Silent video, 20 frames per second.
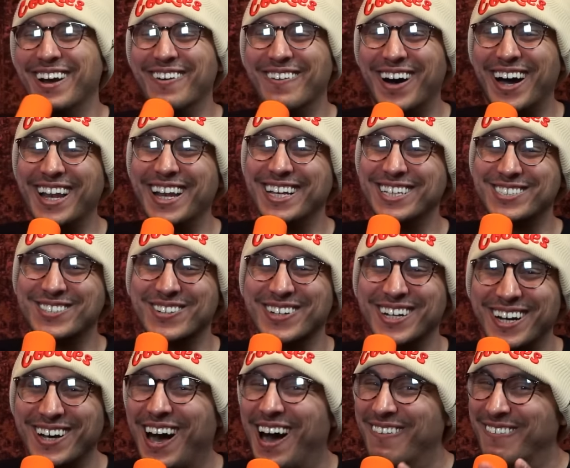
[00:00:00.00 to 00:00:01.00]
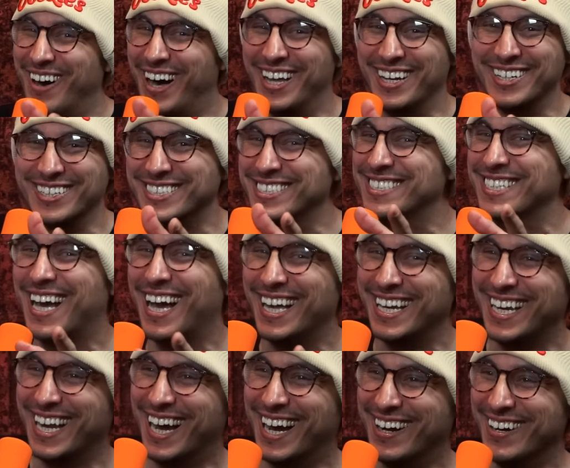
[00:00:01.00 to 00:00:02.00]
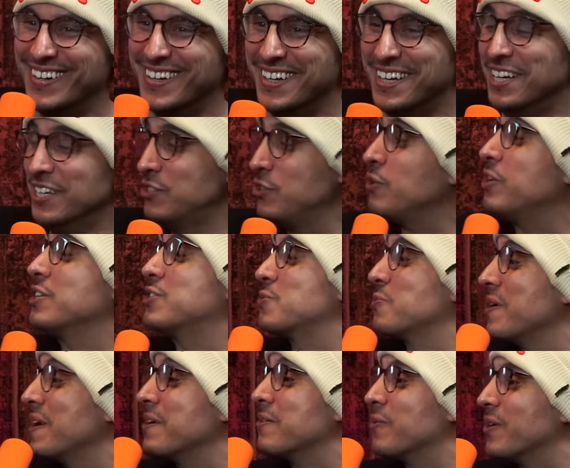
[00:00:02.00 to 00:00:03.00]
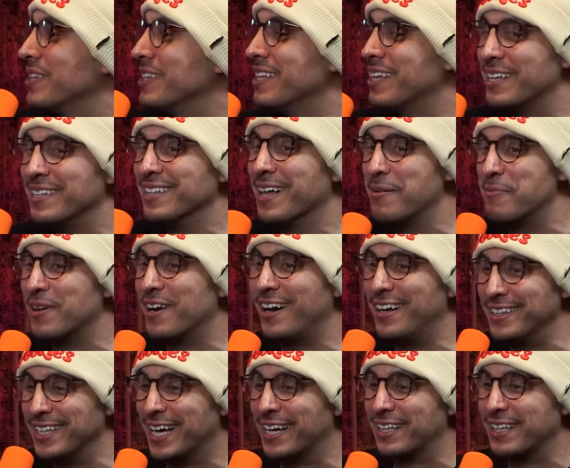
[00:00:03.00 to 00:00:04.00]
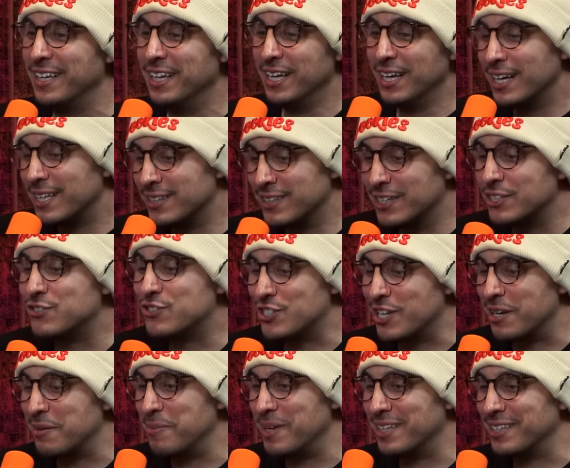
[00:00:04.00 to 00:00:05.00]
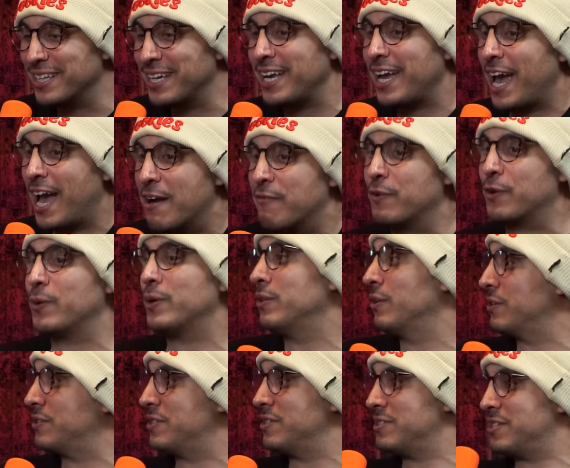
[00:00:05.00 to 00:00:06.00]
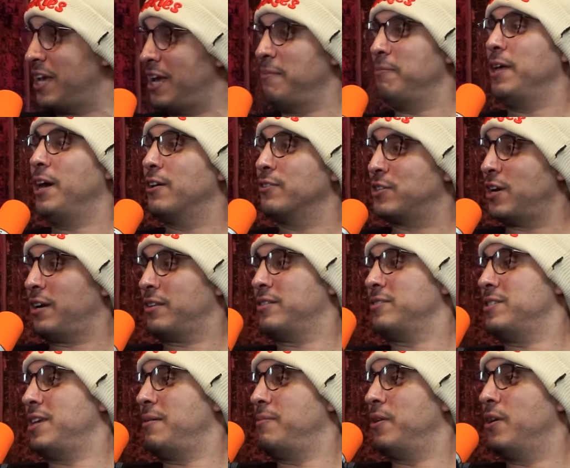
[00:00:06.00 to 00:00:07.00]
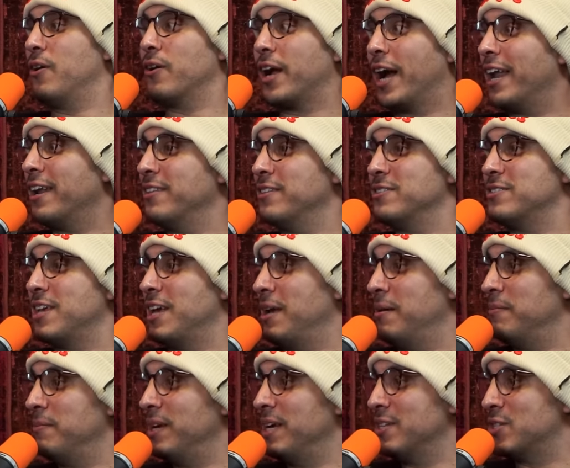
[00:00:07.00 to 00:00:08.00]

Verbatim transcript: you know what, Israel, I'm on your side now, dude. It's weird with in Lebanon. Like legitimately everyone looks the same they all talk the same they're all kind of the same